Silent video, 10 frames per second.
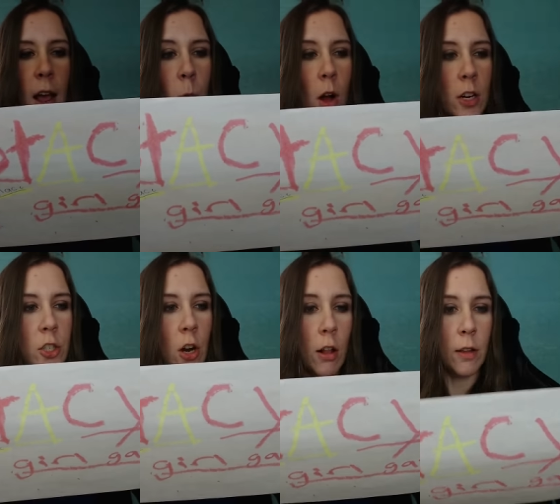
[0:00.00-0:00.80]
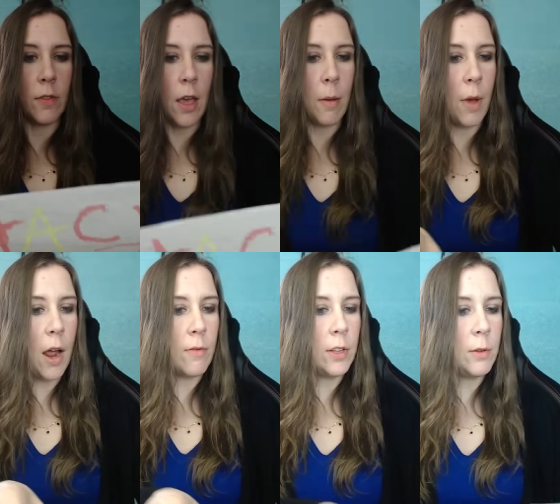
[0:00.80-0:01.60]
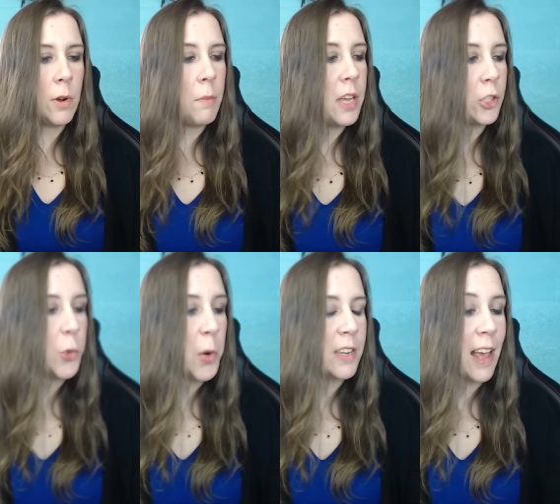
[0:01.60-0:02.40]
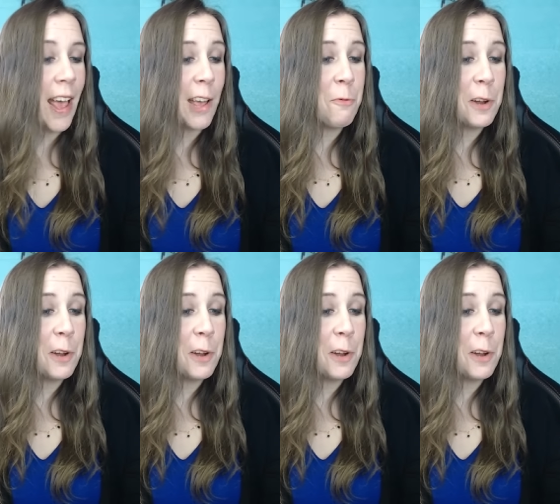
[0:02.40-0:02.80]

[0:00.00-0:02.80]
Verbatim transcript: I watched all of them. I really want to meet you one day.